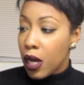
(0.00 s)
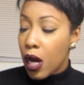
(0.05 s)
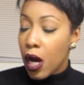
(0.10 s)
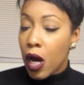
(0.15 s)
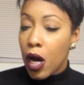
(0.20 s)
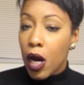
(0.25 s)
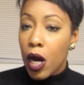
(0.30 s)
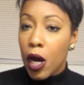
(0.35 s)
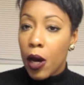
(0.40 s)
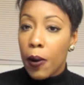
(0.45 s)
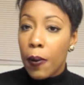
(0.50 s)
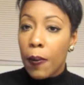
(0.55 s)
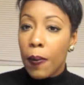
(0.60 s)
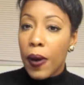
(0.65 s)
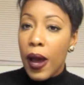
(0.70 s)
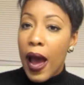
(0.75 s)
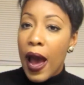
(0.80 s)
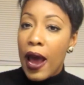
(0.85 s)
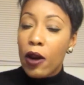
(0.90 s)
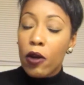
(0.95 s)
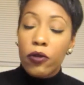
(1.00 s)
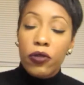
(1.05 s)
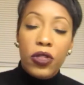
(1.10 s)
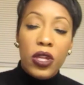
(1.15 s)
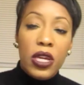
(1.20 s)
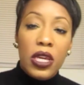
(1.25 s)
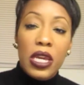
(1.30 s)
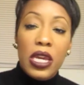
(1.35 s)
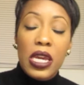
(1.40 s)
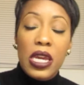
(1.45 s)
Um, I don't
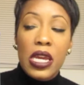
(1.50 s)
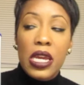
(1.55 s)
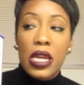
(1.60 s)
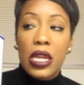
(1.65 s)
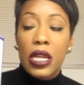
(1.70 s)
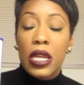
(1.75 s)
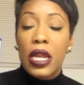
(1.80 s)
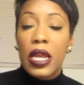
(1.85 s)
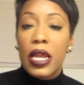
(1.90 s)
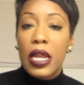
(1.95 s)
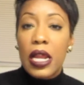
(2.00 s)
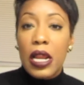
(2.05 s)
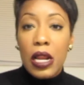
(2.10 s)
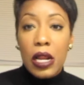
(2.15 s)
think it